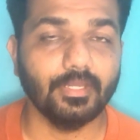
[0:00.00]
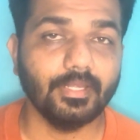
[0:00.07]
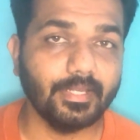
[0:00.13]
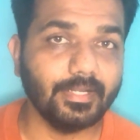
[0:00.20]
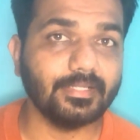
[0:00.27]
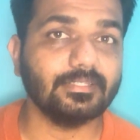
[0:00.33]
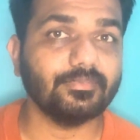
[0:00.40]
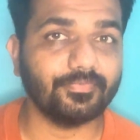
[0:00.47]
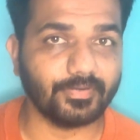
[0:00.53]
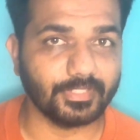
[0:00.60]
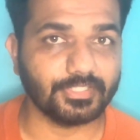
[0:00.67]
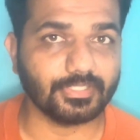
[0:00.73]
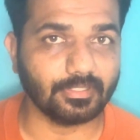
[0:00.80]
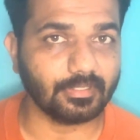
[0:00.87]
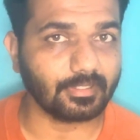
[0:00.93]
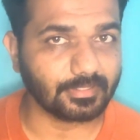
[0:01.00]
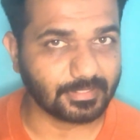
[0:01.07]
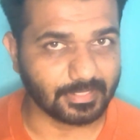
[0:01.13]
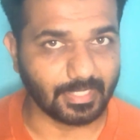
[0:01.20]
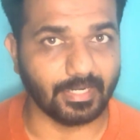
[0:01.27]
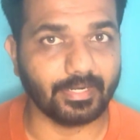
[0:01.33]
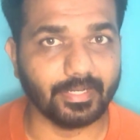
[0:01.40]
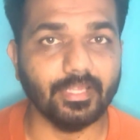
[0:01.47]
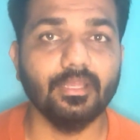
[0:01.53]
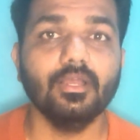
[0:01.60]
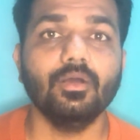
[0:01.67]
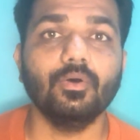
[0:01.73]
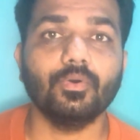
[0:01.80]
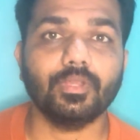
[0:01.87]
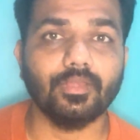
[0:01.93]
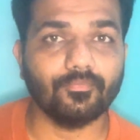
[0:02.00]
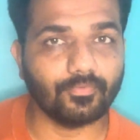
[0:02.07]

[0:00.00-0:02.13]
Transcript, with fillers: It is a fresher salary. Okay,